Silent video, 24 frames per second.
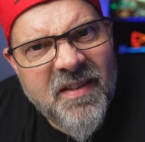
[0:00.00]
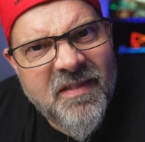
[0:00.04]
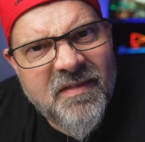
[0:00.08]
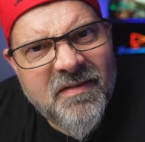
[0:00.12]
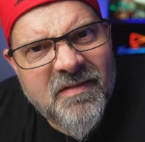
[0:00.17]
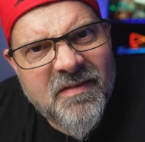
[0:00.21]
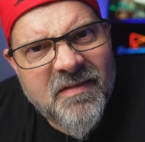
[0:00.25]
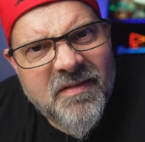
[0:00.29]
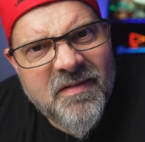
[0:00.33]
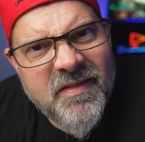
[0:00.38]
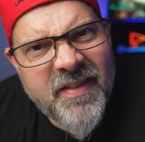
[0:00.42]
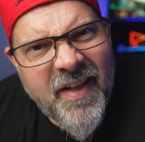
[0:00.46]

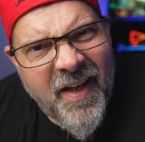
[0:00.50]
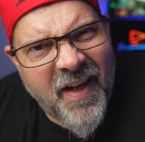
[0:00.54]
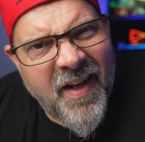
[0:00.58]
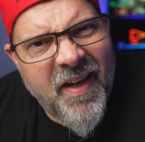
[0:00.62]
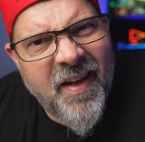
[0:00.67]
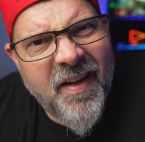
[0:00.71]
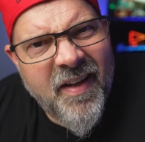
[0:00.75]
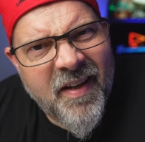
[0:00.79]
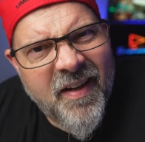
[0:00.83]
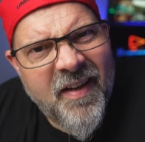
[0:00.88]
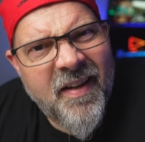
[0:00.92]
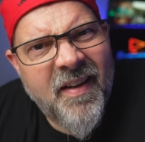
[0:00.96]

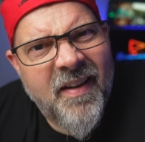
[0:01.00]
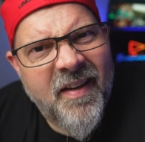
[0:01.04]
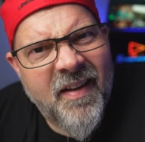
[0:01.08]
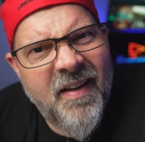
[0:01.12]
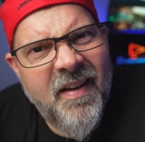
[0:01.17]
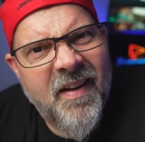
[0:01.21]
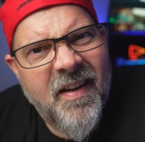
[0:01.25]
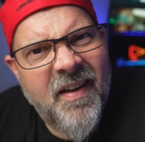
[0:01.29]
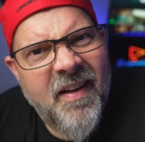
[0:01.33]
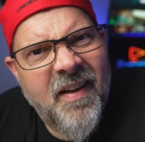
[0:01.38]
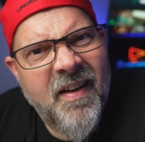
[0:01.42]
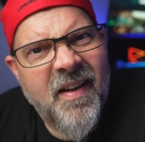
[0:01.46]
Yeah,
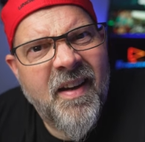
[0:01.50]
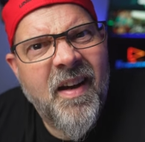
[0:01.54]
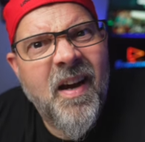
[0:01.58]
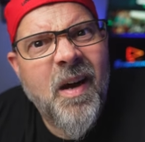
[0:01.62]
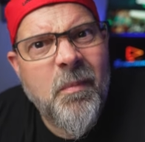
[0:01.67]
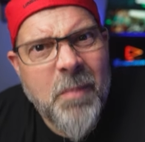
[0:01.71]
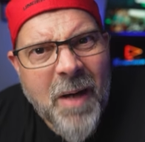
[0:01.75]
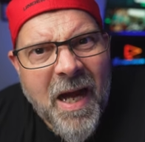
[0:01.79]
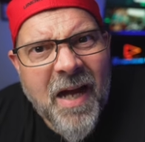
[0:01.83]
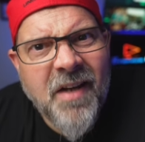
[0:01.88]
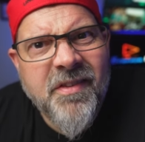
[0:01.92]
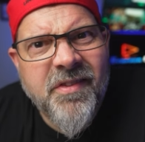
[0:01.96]

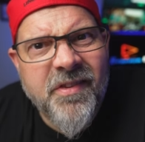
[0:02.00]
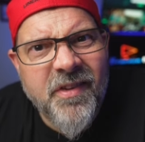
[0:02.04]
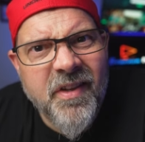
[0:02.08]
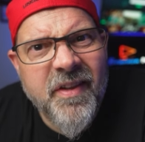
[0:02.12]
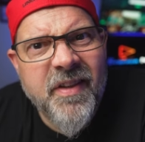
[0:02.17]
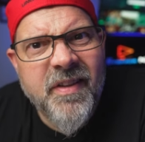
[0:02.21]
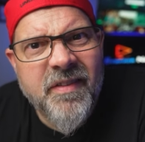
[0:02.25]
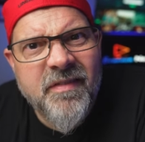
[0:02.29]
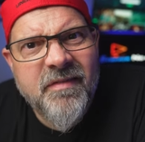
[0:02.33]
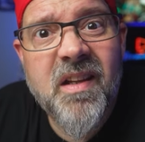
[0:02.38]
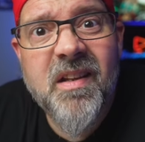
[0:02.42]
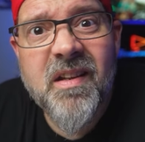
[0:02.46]
a box
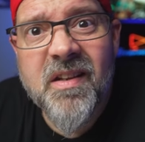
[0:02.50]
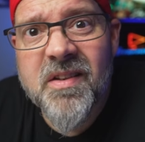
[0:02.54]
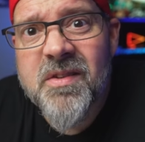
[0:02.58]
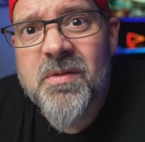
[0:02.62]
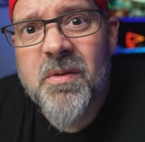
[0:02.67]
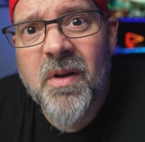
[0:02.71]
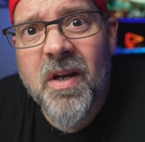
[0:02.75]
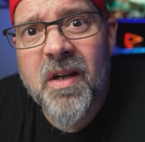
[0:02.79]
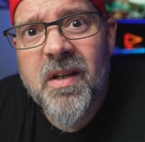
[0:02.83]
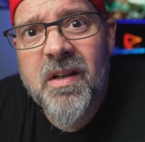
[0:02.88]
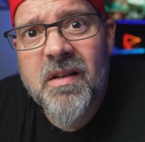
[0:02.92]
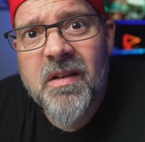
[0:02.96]
lid. That's
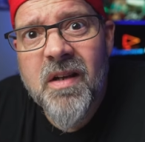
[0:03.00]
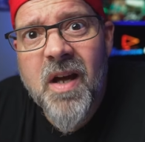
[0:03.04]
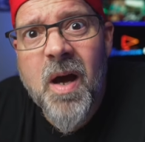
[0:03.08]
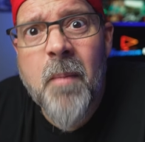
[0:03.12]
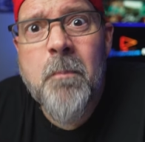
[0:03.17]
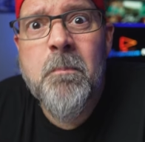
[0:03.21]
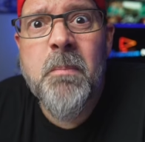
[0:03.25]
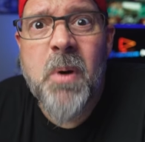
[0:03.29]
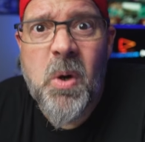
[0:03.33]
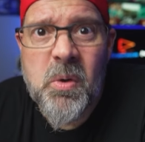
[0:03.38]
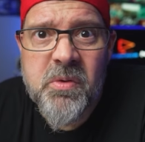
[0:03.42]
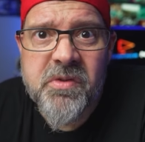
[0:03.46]
right,
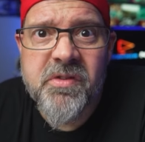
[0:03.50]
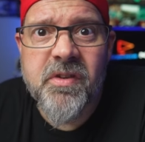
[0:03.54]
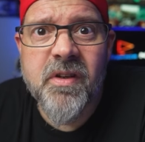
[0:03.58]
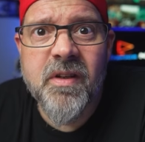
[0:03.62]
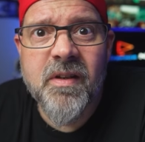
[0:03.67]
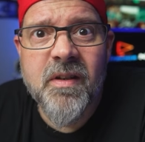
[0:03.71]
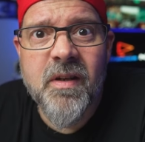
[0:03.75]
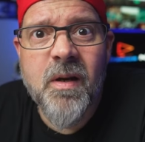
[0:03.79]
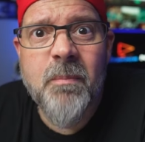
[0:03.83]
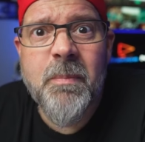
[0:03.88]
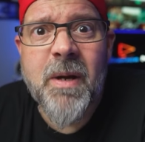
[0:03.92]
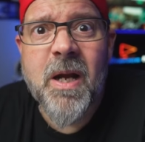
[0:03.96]
I'm
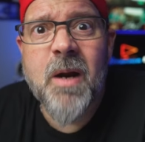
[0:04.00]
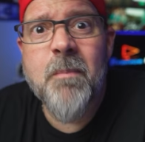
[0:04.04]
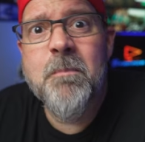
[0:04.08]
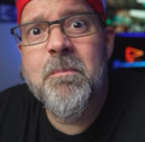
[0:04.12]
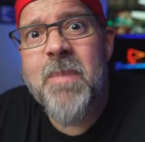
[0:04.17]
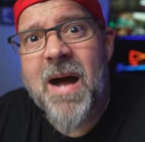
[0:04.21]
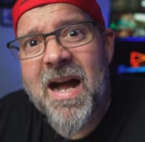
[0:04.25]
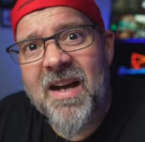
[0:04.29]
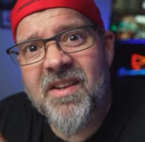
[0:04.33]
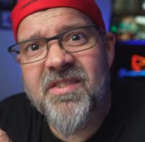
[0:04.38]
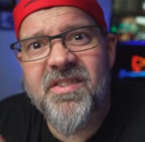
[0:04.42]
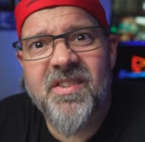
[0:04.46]
boasting about a
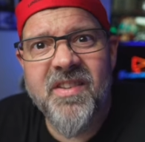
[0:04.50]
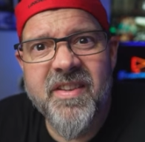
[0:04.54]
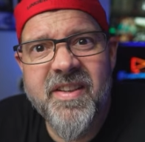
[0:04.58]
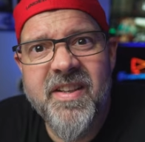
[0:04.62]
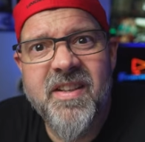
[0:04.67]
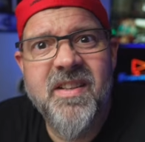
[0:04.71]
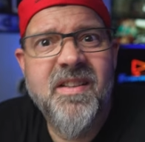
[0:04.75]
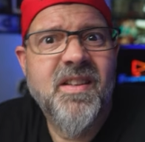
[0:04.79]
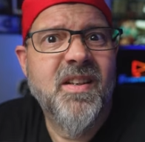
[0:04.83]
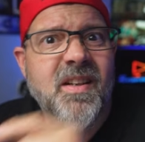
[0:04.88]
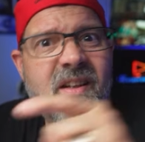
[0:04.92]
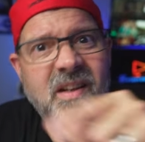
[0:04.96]
box
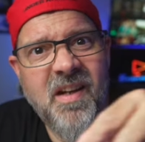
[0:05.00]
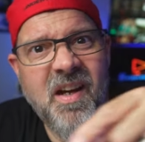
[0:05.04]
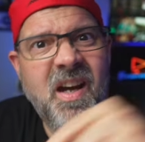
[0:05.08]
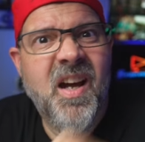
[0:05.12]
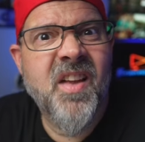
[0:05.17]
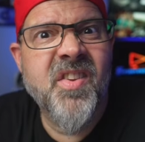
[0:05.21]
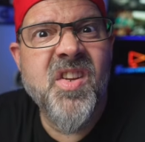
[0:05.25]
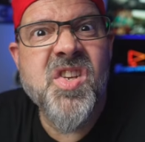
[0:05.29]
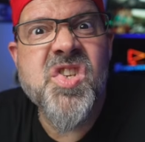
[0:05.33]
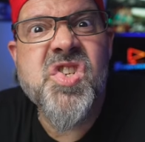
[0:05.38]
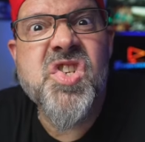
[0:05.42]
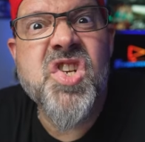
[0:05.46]
lid
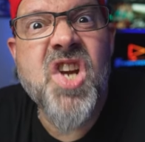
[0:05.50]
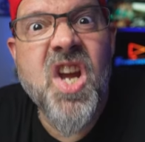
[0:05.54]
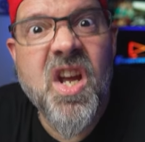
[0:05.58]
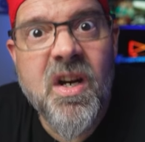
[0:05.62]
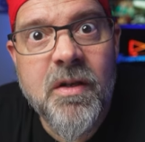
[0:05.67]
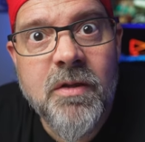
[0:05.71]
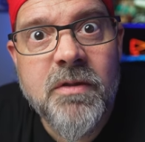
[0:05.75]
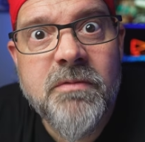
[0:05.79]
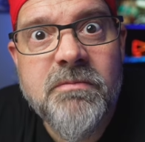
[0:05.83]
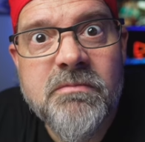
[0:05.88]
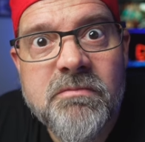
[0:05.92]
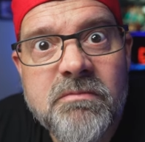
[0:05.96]
on this
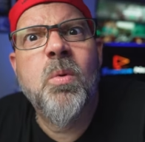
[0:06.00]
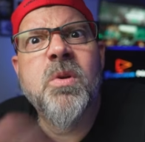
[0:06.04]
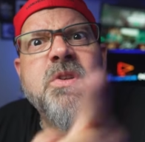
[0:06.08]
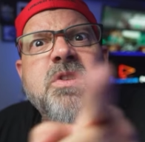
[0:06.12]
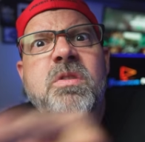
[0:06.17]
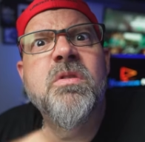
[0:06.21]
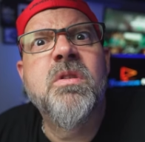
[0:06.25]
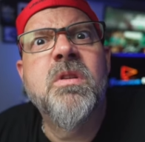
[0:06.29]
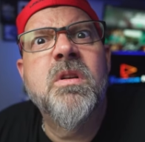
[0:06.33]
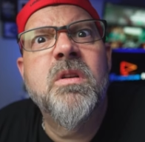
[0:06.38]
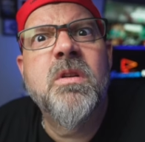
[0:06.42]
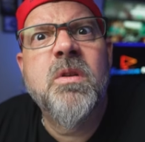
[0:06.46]
channel. What
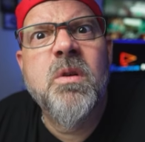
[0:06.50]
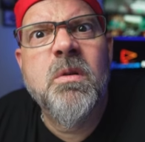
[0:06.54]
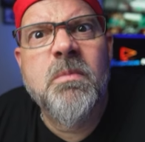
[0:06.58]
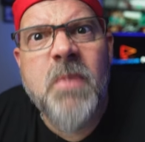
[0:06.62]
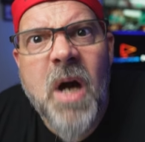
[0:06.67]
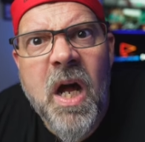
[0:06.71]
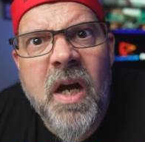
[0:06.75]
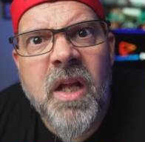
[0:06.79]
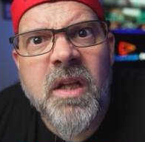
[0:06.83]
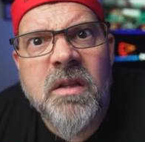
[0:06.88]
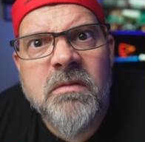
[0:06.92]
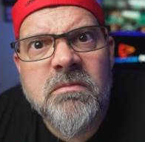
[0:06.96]
you gonna do
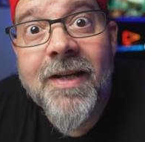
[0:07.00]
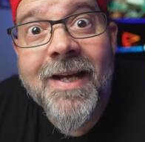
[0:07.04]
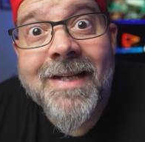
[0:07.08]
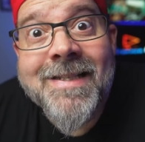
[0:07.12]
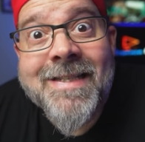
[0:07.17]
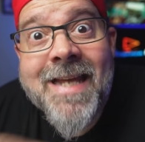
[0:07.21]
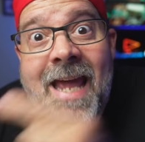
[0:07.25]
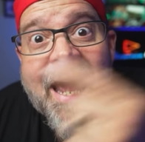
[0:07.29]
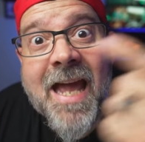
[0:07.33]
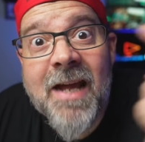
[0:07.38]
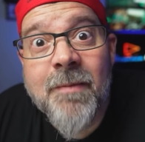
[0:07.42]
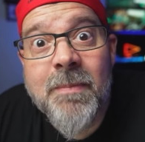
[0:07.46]
about it?
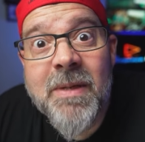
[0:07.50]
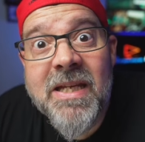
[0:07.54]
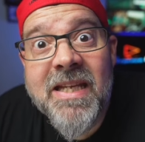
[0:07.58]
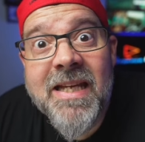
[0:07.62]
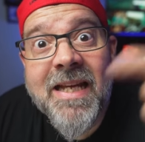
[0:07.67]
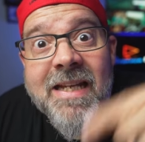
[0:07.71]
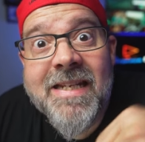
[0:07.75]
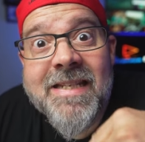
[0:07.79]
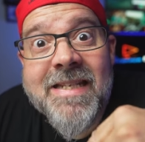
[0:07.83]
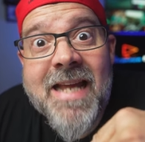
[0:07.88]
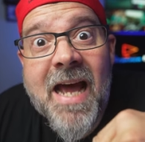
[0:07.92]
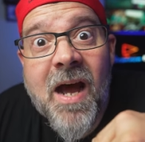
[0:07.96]
Attack
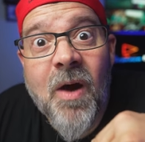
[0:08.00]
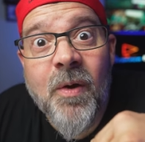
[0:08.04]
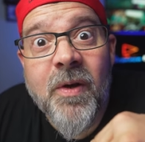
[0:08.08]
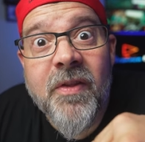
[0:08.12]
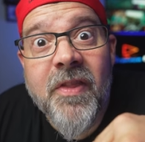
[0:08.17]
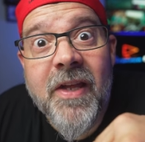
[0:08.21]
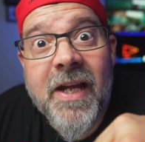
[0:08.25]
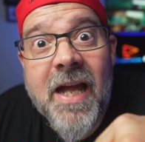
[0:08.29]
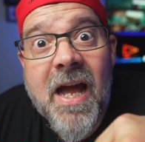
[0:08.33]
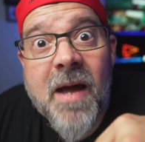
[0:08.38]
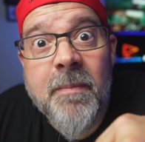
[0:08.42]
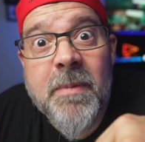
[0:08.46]
me down
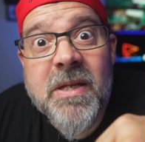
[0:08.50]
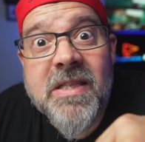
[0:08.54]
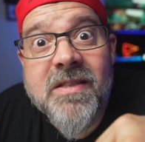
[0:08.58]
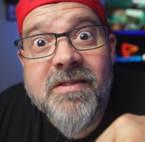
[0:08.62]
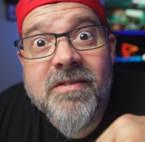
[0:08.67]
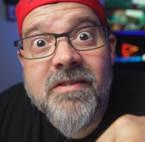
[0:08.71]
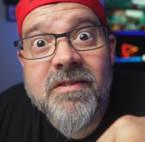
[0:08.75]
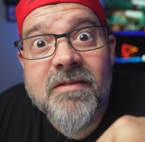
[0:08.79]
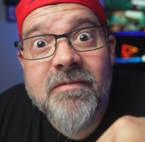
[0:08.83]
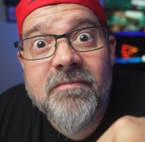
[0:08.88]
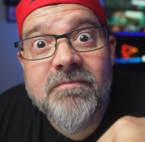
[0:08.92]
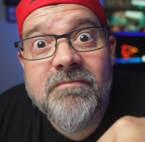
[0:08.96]
in the
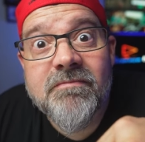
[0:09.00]
comments?